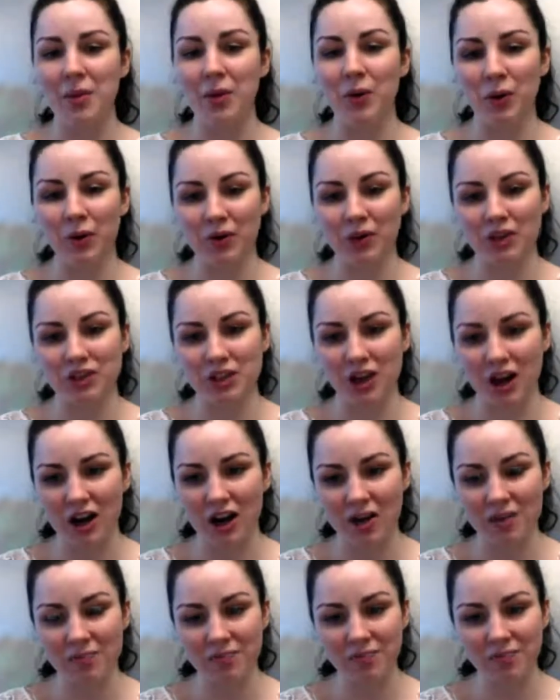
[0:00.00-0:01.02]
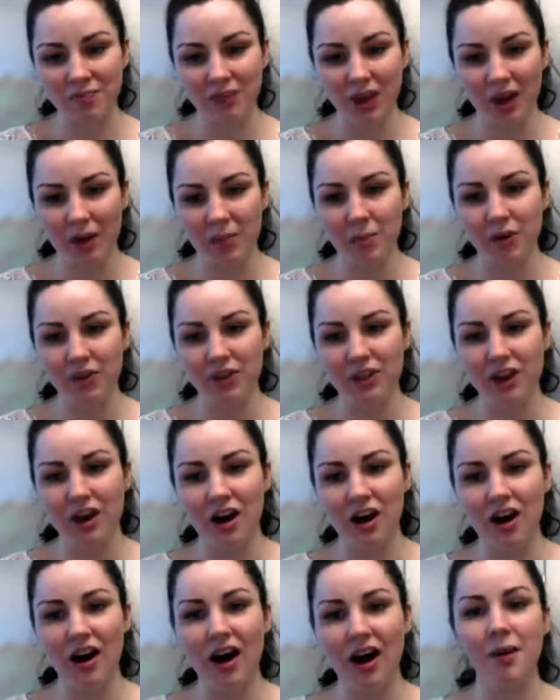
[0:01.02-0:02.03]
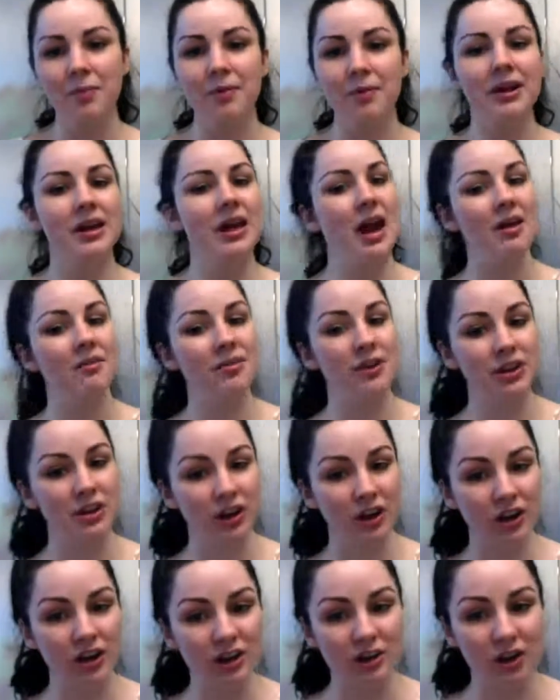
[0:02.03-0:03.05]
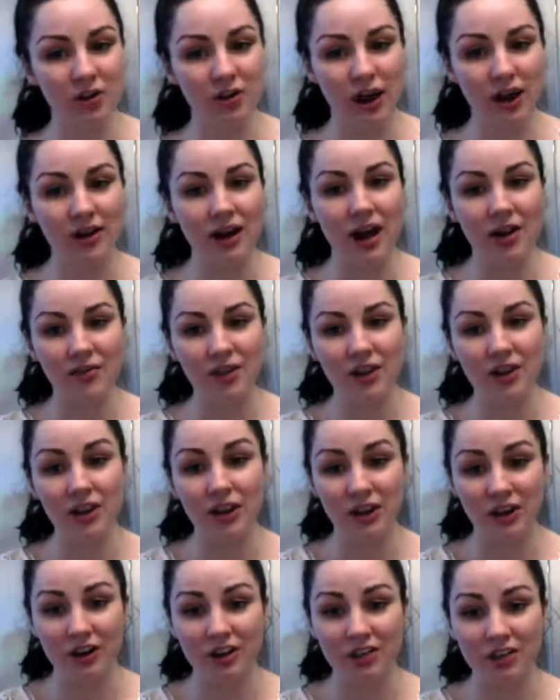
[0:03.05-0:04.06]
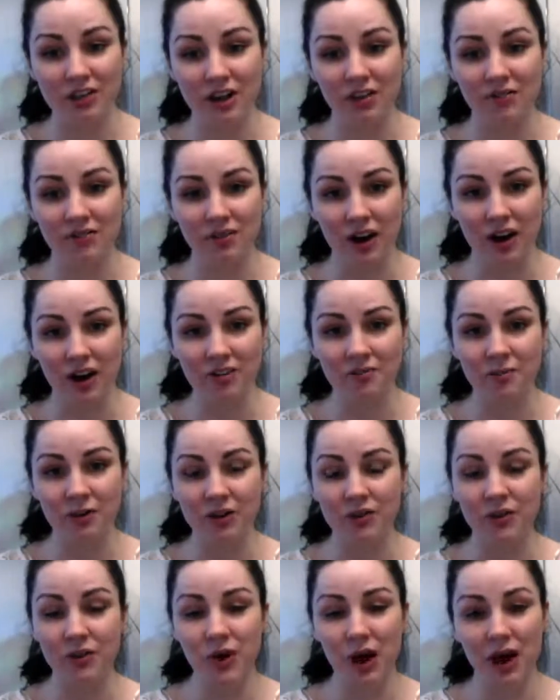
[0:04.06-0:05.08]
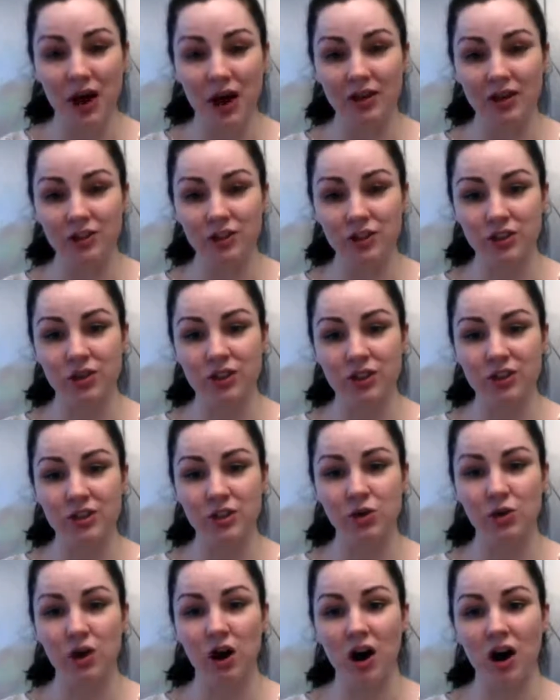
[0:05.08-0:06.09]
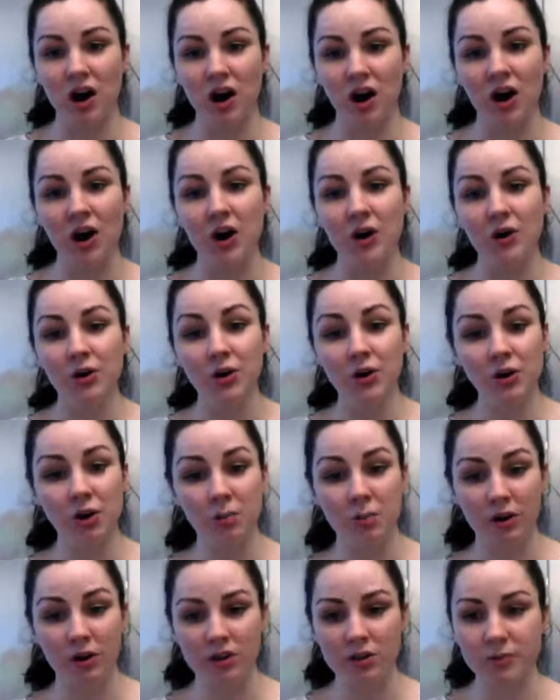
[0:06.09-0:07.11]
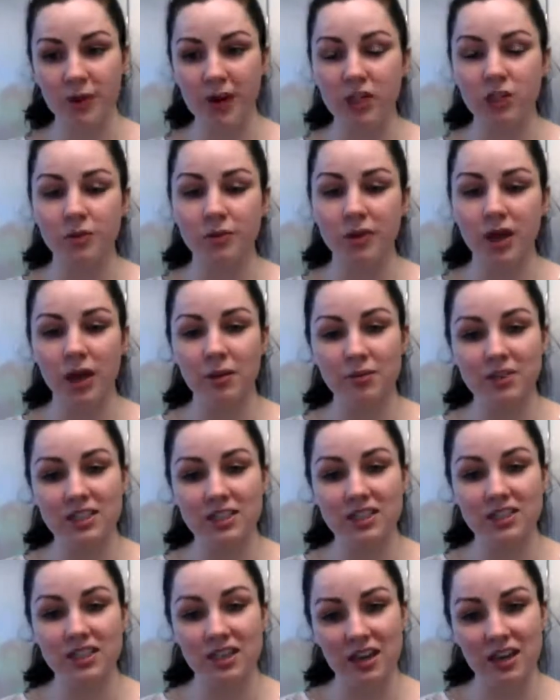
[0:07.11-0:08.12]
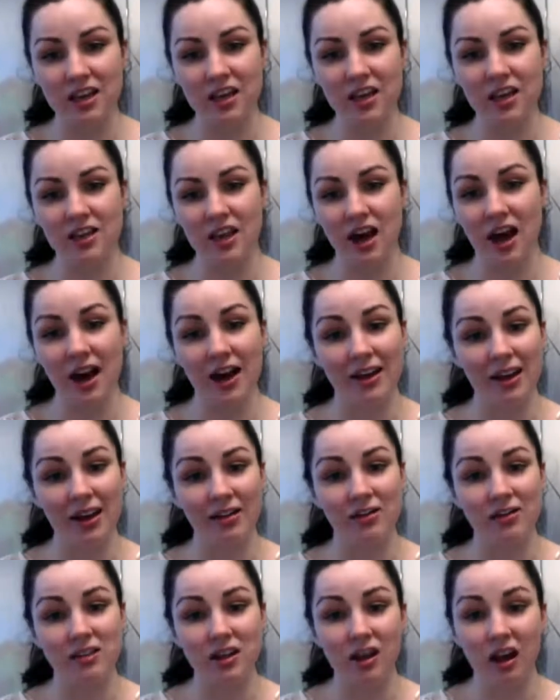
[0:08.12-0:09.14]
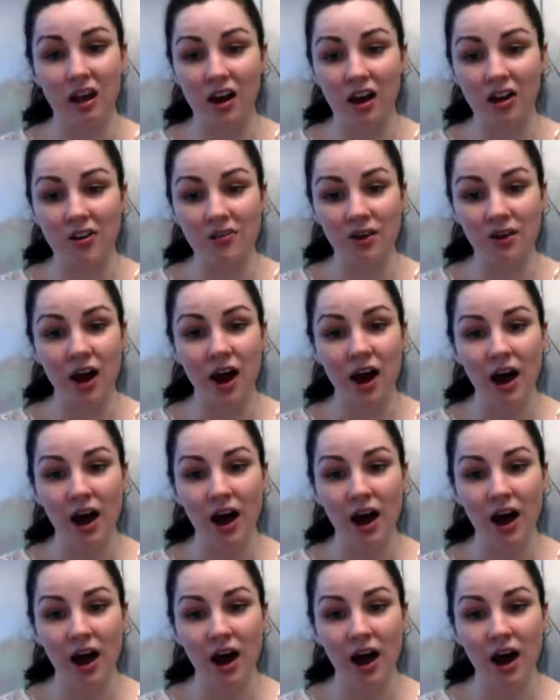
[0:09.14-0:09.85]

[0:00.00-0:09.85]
all the time, but they are happening around every Thursday on 5. But if you tune into our Google Plus page, you'll be able to see the Hangouts live